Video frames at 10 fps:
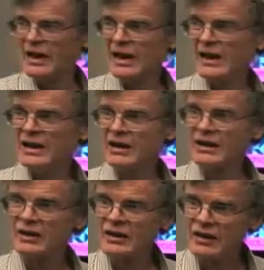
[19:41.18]
And
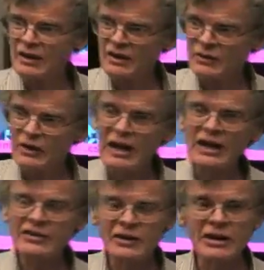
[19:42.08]
now
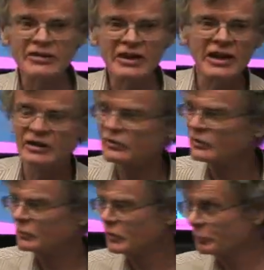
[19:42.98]
let's look at his
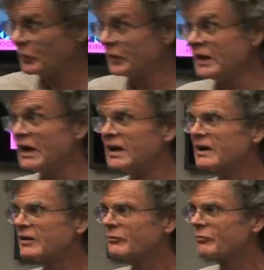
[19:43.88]
kids with Maria.
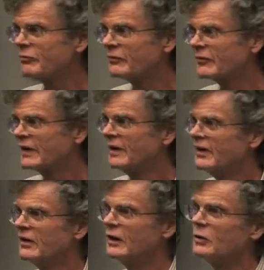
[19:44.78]

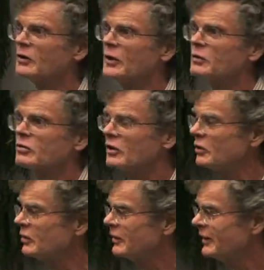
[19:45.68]
They will, they will
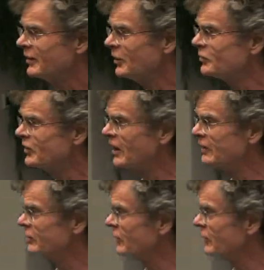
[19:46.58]
show no signs